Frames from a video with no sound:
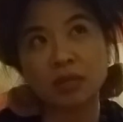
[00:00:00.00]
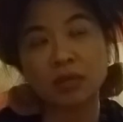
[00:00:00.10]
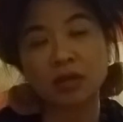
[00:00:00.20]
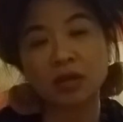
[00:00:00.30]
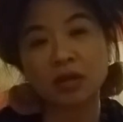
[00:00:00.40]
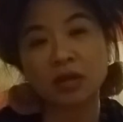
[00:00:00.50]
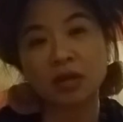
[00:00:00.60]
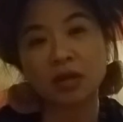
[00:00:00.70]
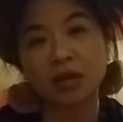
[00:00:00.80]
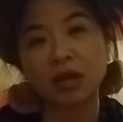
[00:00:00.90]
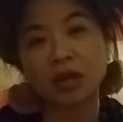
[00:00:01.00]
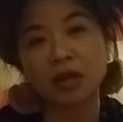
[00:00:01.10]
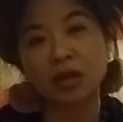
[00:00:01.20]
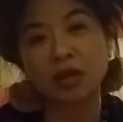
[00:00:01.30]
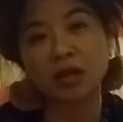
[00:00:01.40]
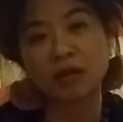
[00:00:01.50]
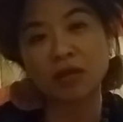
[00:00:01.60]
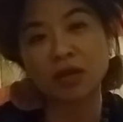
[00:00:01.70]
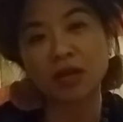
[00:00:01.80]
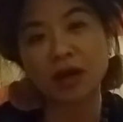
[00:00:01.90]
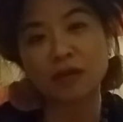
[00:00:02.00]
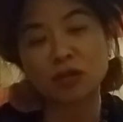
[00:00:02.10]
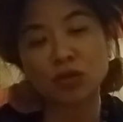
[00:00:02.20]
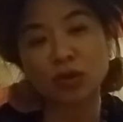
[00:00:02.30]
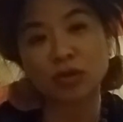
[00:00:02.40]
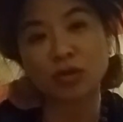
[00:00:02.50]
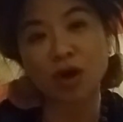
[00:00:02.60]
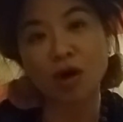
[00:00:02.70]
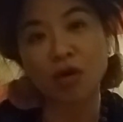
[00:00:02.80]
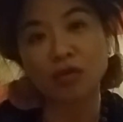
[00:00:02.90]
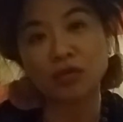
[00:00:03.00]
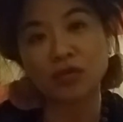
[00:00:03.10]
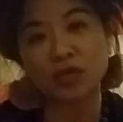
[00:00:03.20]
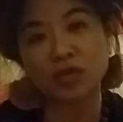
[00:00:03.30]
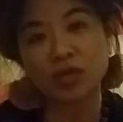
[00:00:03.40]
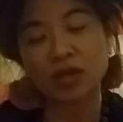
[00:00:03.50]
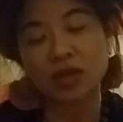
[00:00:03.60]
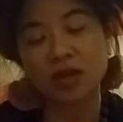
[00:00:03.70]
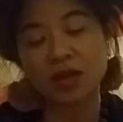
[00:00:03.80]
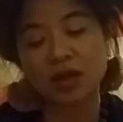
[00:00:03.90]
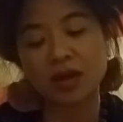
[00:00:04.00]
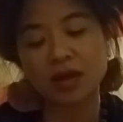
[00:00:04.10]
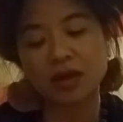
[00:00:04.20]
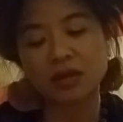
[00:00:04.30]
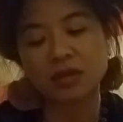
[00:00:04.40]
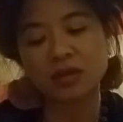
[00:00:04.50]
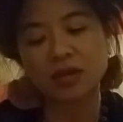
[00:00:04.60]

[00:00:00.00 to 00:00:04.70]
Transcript: been giving that to ourselves. And